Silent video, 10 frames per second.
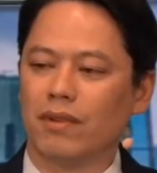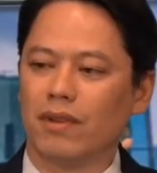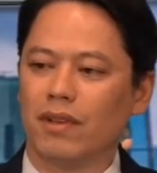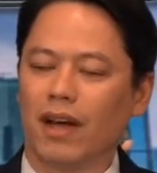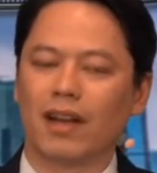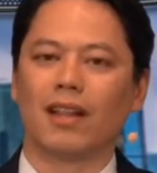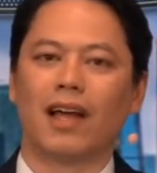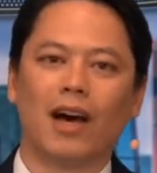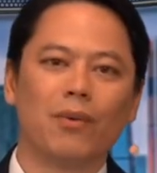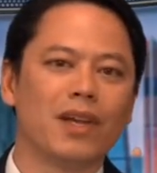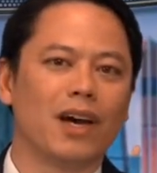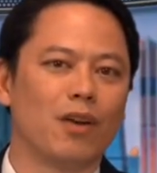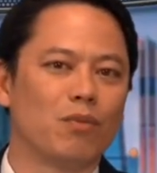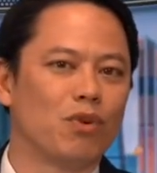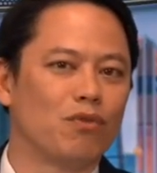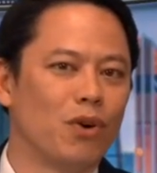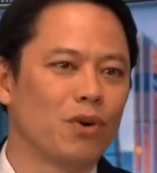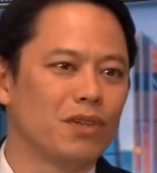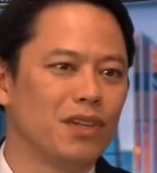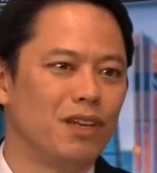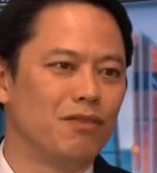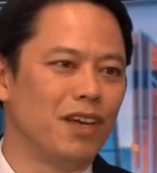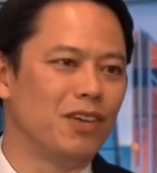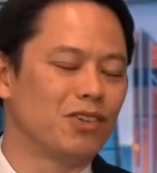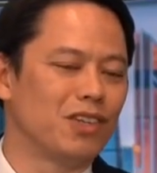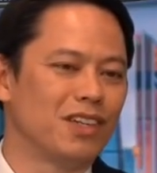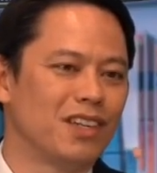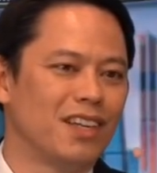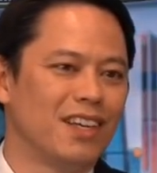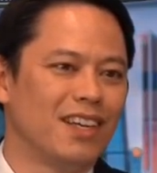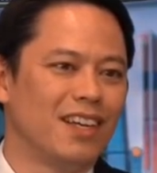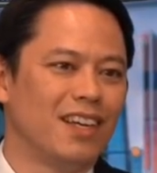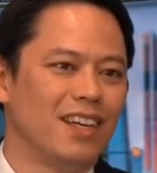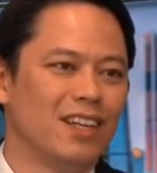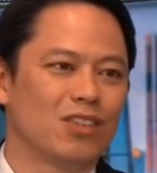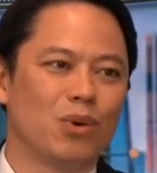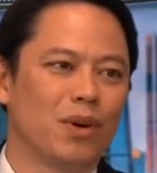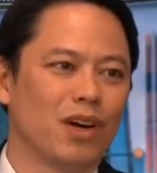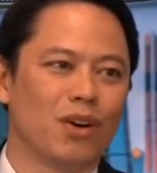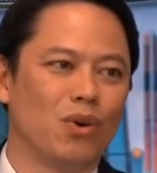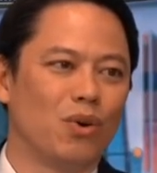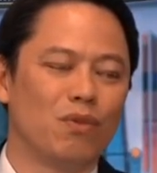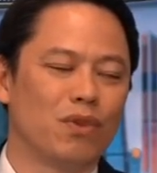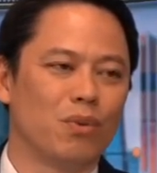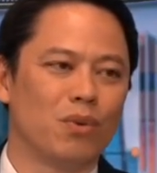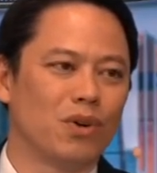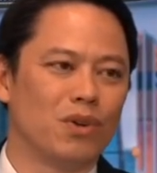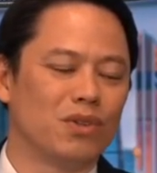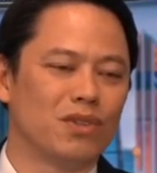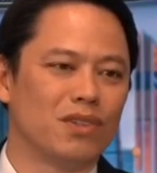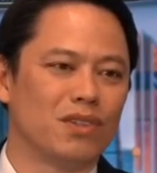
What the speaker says: not allowing unprovoked invasion, it's going on all over the world.